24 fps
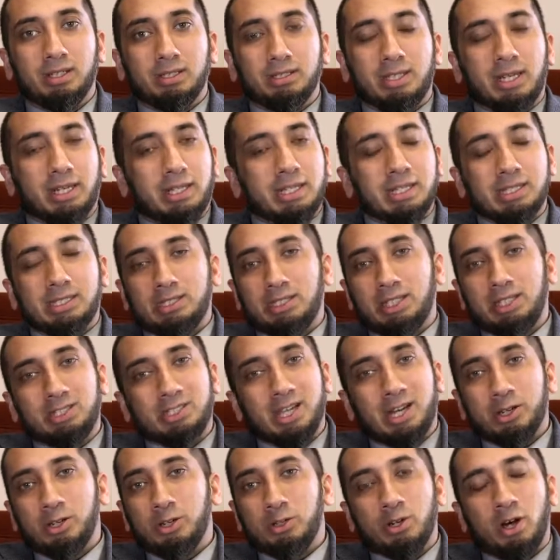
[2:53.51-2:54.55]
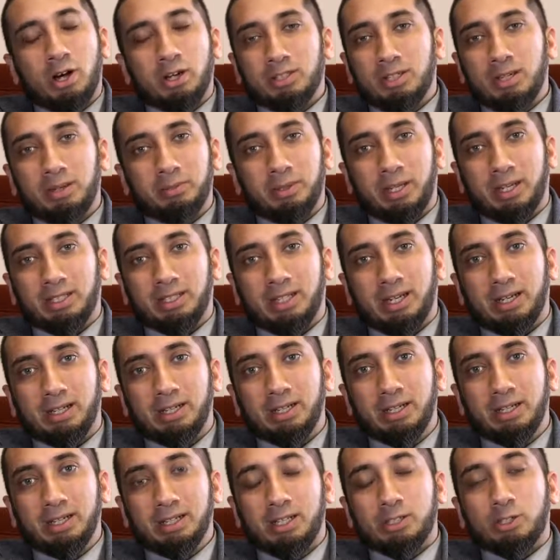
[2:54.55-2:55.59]
He's not going to talk to him like
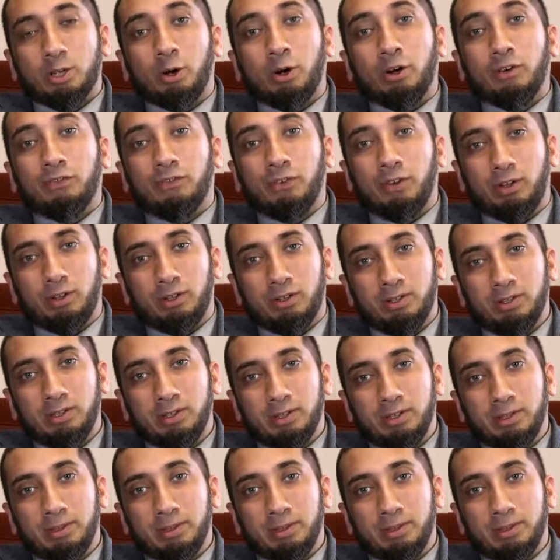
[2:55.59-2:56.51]
that. That's hurtful.